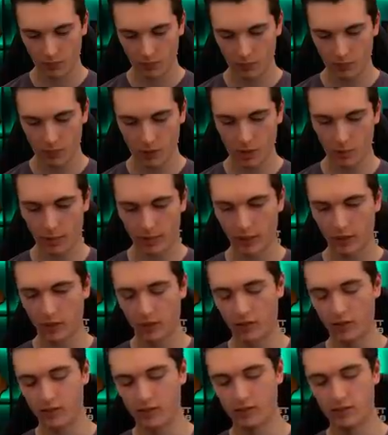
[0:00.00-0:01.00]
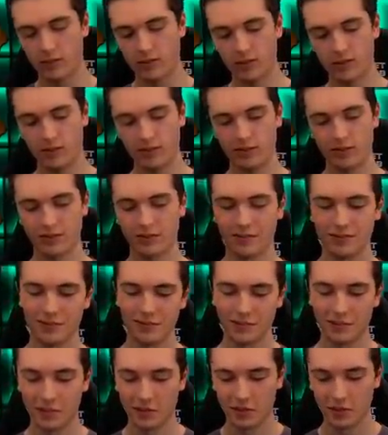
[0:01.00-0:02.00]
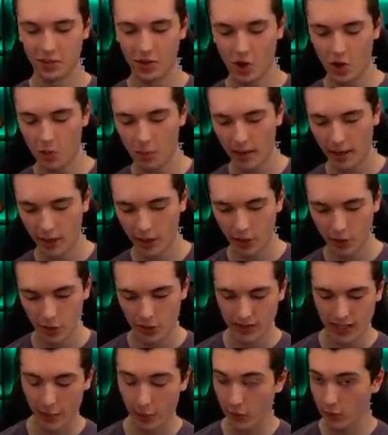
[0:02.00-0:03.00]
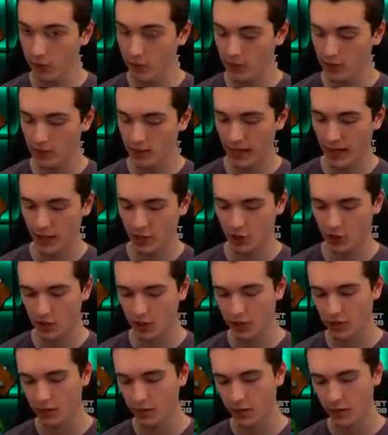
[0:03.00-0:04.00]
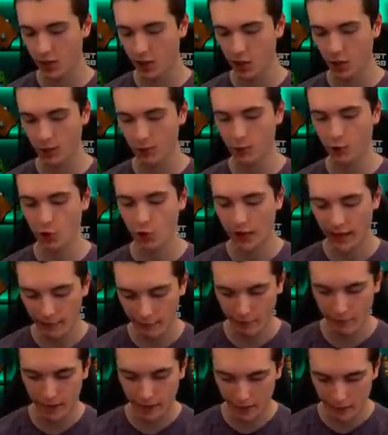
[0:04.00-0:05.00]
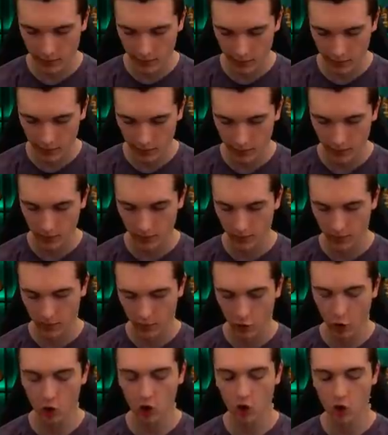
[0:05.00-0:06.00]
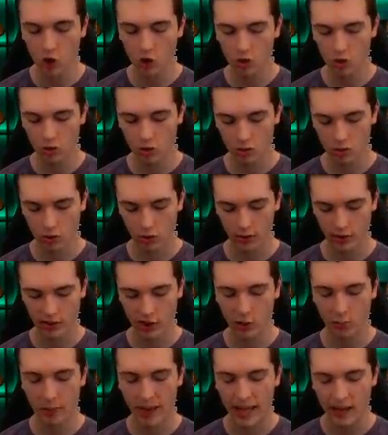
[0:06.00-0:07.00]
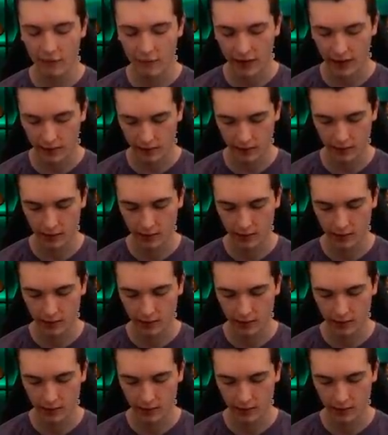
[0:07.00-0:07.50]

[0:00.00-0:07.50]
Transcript: Oh my goodness. Oh my goodness. I think this is actually called trifecta. No, no, no, no, no. Sorry, it's called payfecta.